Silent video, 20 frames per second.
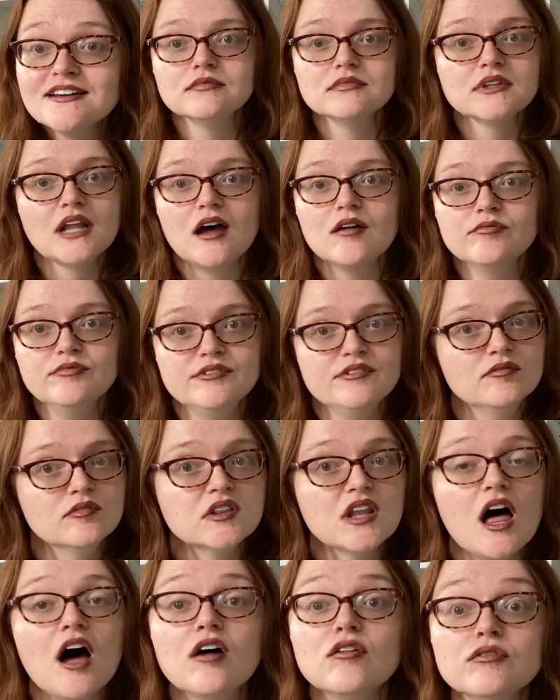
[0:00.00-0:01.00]

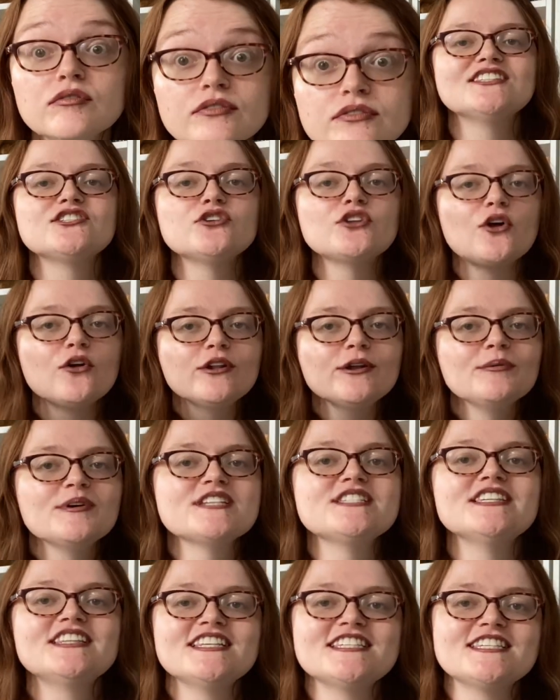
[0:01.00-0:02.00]
Love. So the only
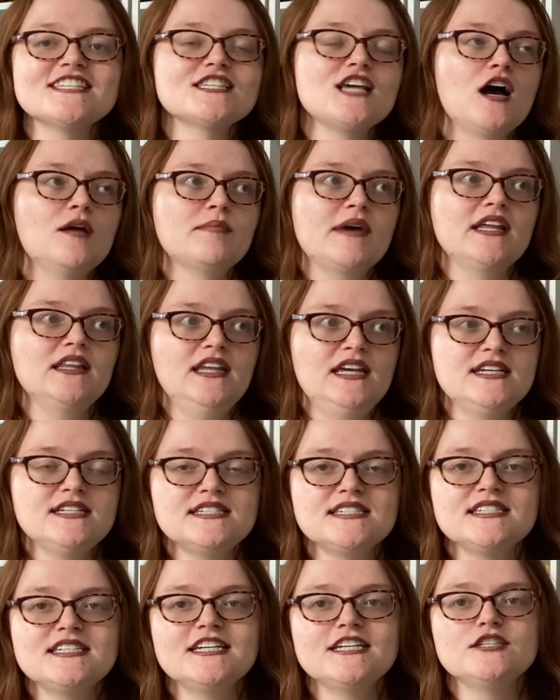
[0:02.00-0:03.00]
reason this is on my
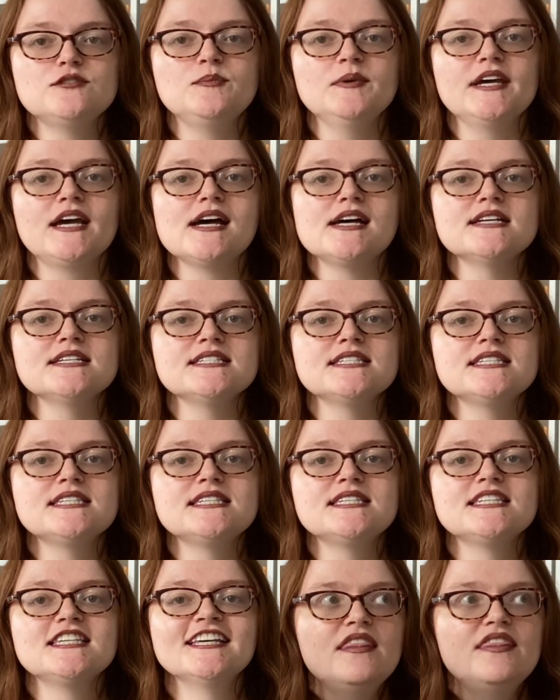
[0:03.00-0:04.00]
list is
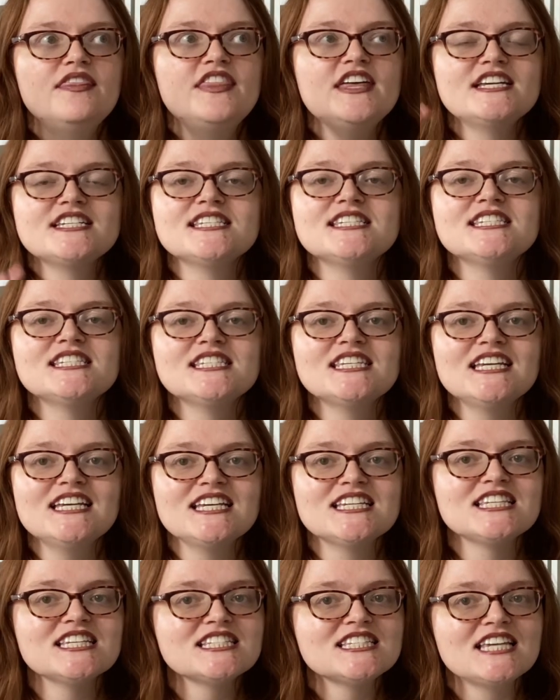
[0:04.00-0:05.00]
because this
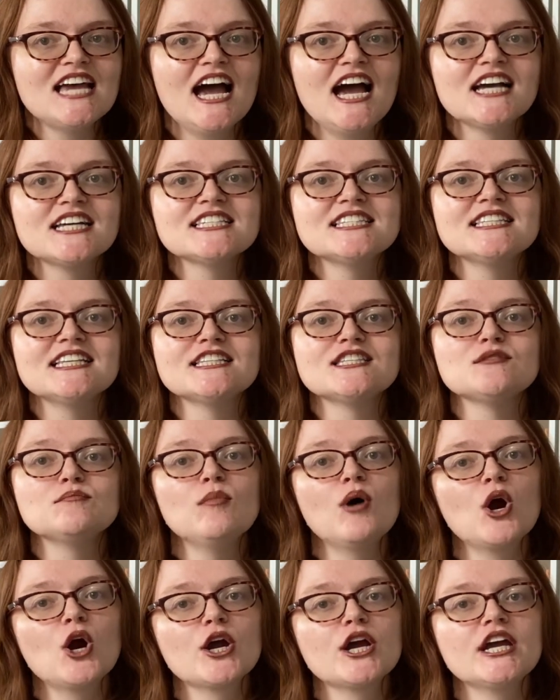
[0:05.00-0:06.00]
is a text that's
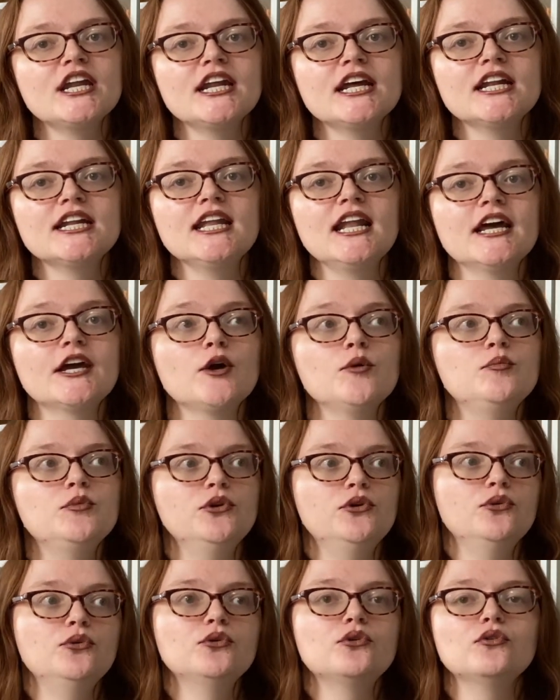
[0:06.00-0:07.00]
marketed like a
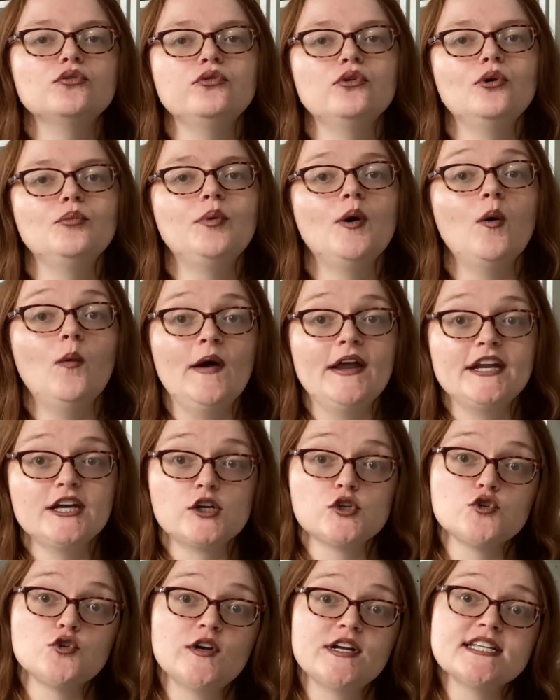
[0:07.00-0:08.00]
beautiful
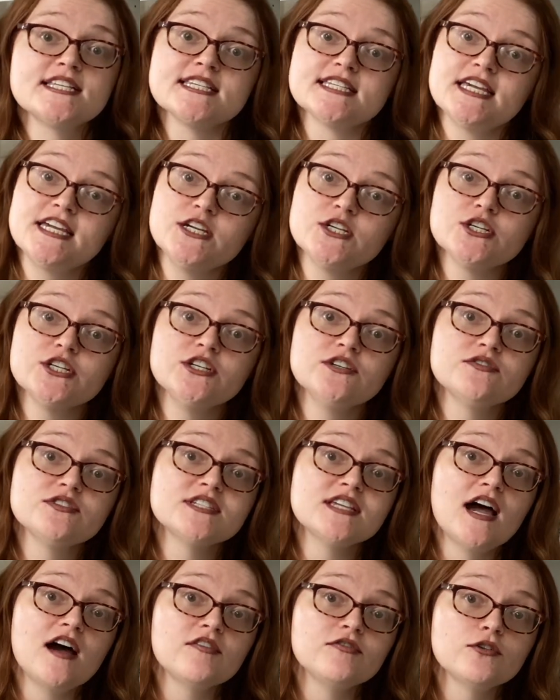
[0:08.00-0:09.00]
poetic translation of
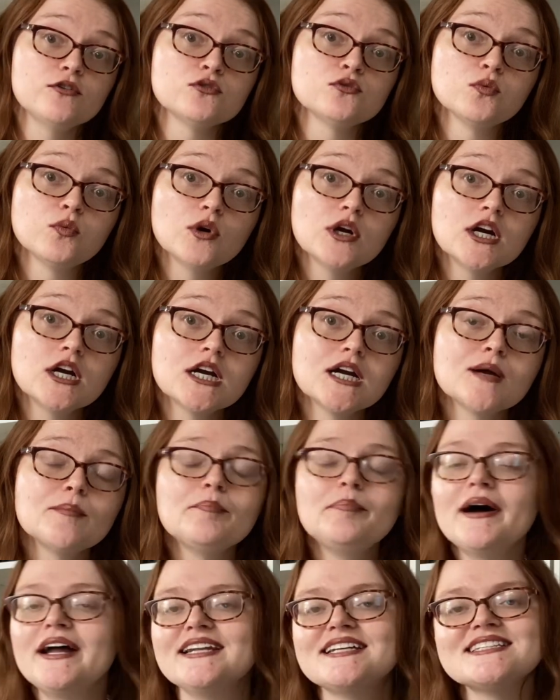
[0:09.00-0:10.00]
Sappho's work,
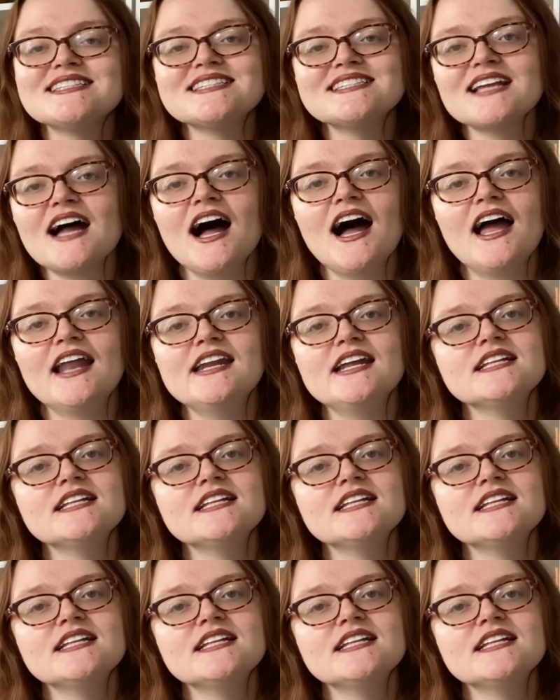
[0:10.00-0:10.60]
but it's not.